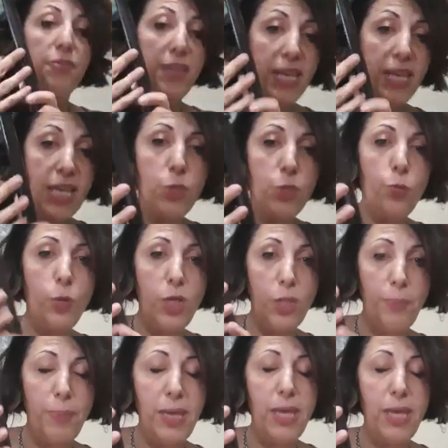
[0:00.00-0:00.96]
These
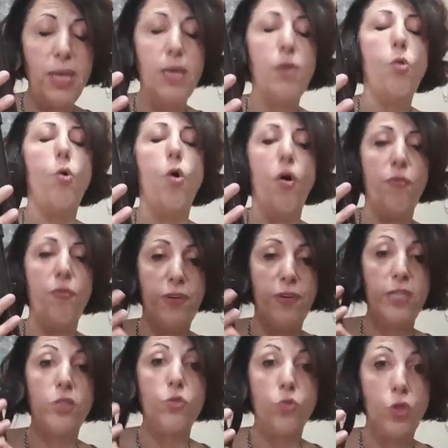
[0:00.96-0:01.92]
will be
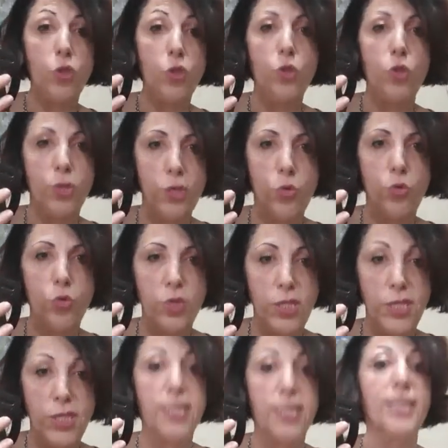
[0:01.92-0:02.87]
offered to the current
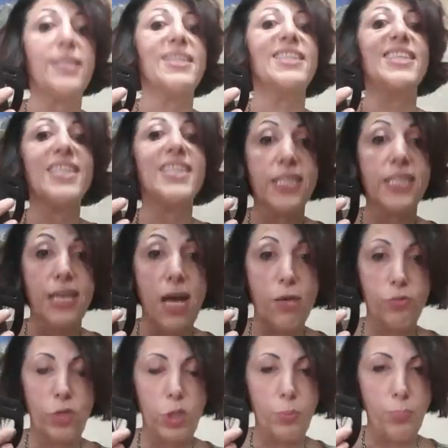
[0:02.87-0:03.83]
users at a
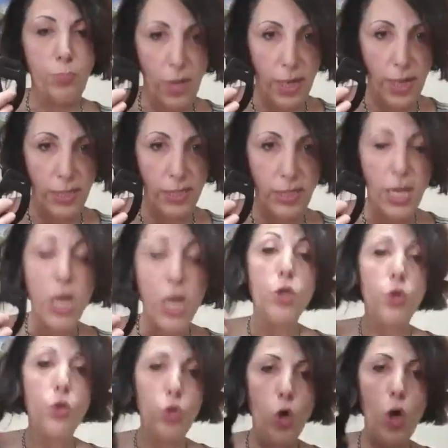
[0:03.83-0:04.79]
discounted price.
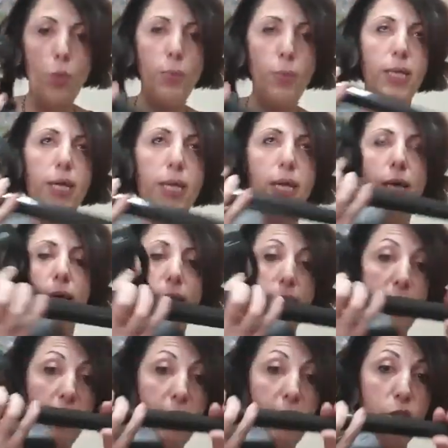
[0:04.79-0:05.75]
Normally,
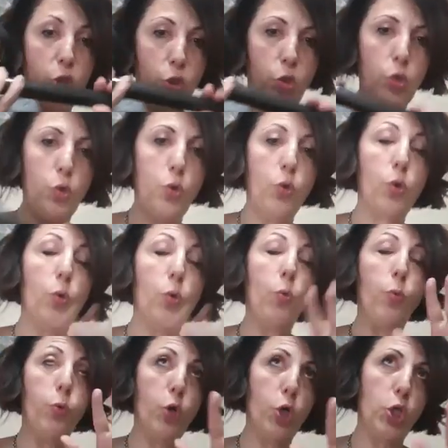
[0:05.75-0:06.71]
these two
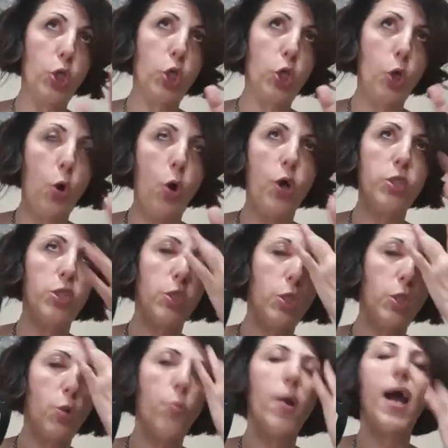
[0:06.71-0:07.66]
would
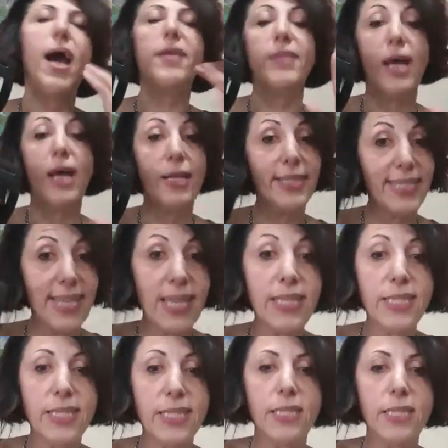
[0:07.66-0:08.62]
cost around, I'll say
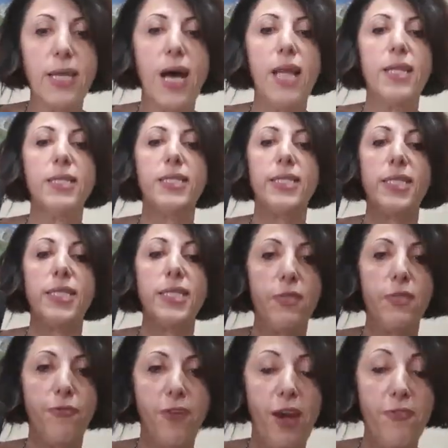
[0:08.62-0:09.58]
this in dollars,
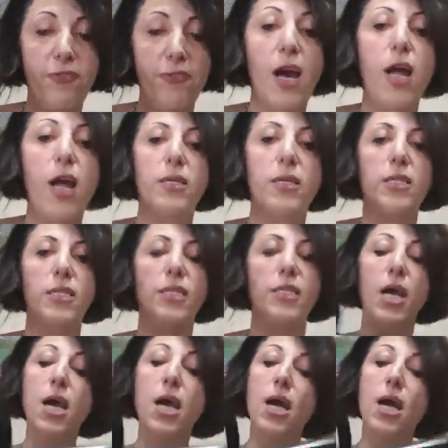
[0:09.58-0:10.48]
$65.